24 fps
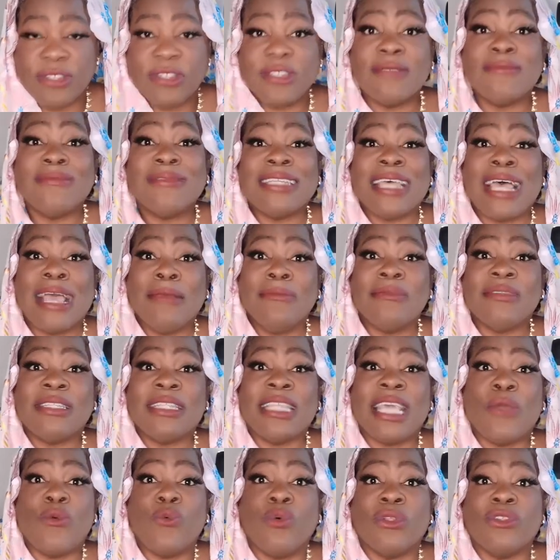Sometimes
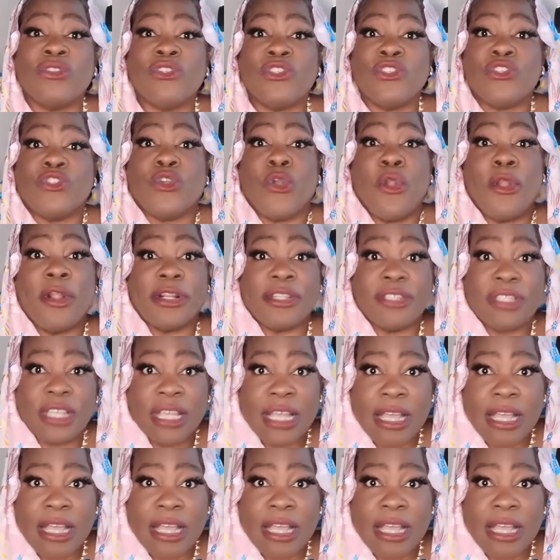they will start